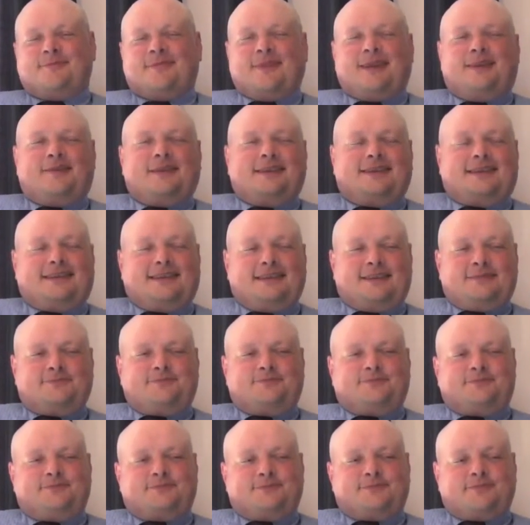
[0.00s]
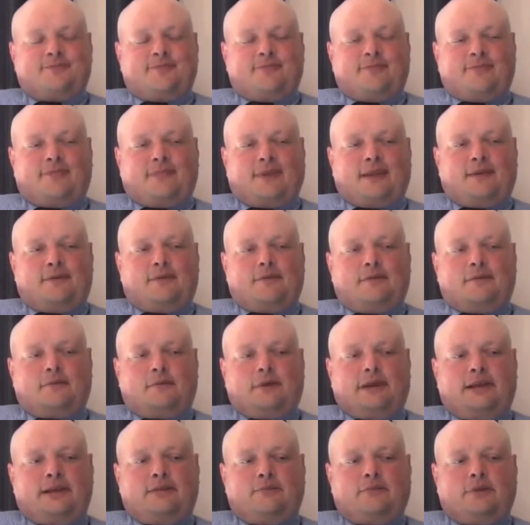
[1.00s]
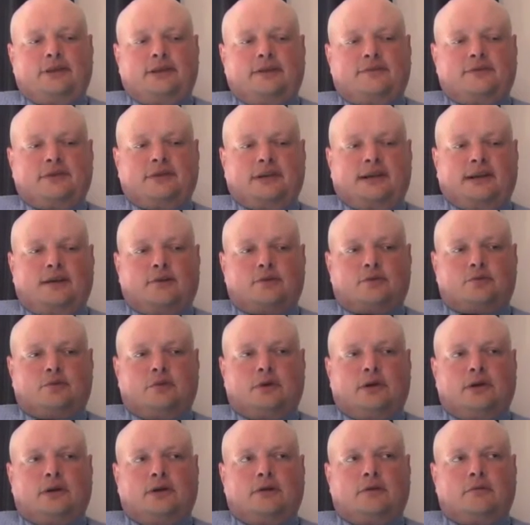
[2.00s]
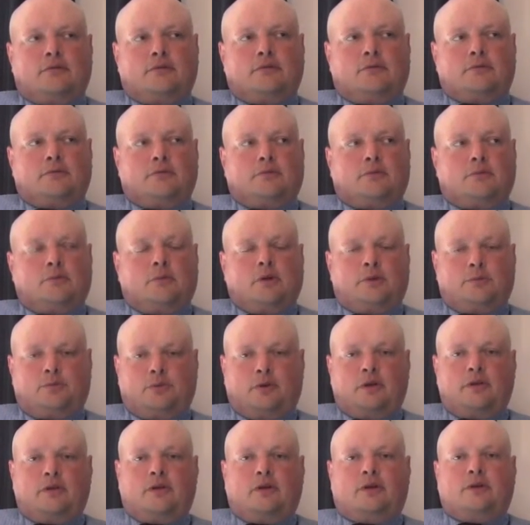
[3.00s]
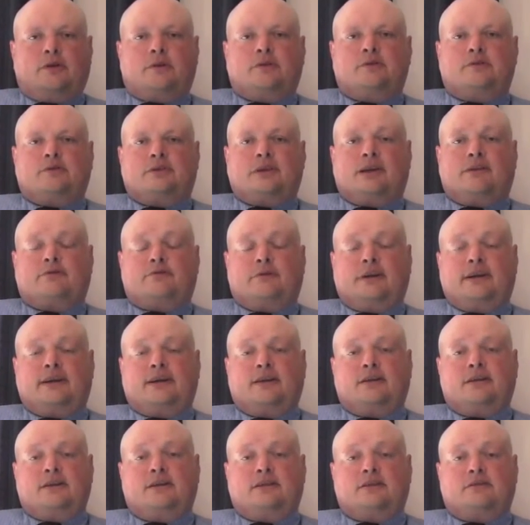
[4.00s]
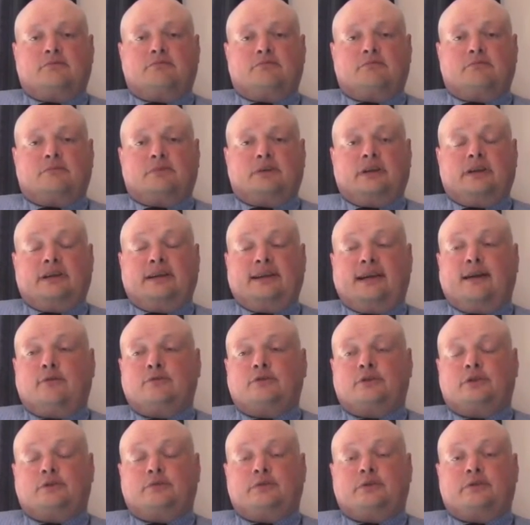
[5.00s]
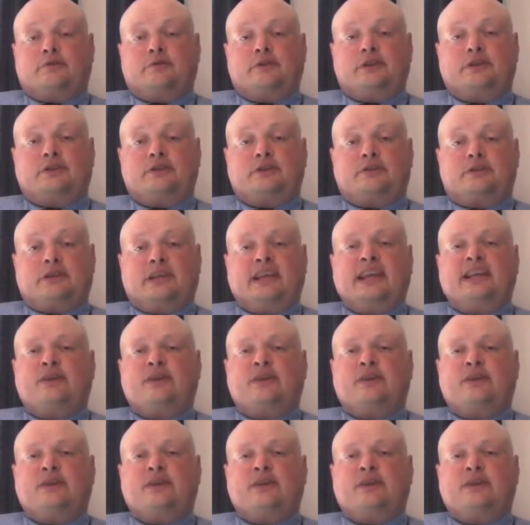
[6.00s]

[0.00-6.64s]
But we lived in a house where my brother used to have regular encounters with creatures that he